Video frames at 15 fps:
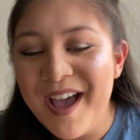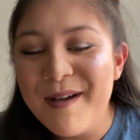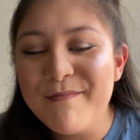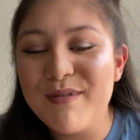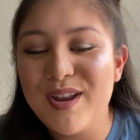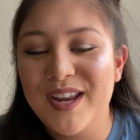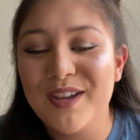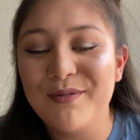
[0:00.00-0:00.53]

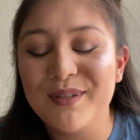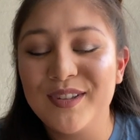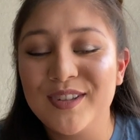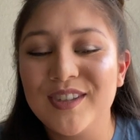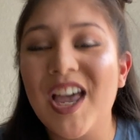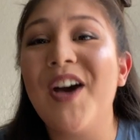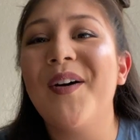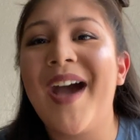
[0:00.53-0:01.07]
But he was
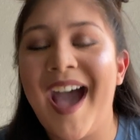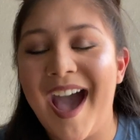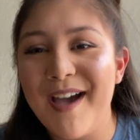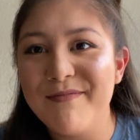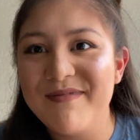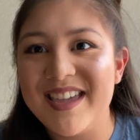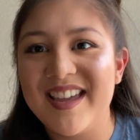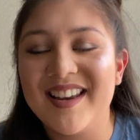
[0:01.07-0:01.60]
so
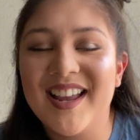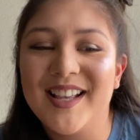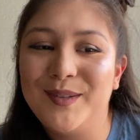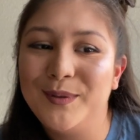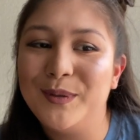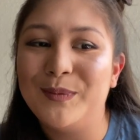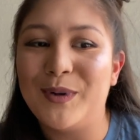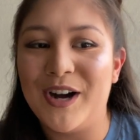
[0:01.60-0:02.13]
happy, and as
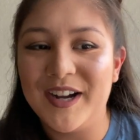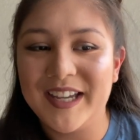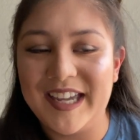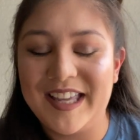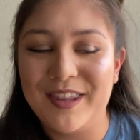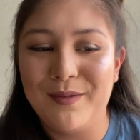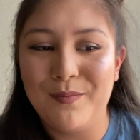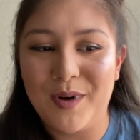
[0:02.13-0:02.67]
we were
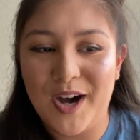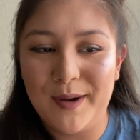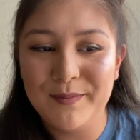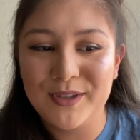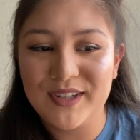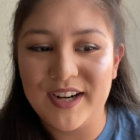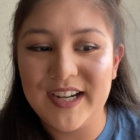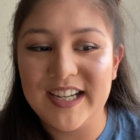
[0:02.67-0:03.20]
walking, the
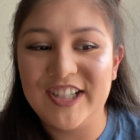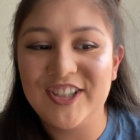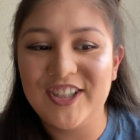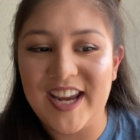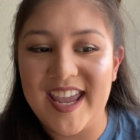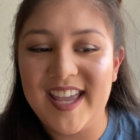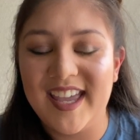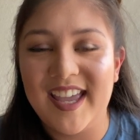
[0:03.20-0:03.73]
mom started
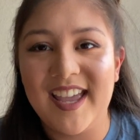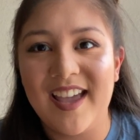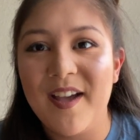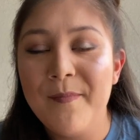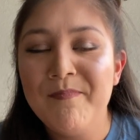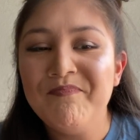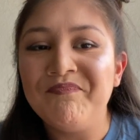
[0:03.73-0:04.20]
shaking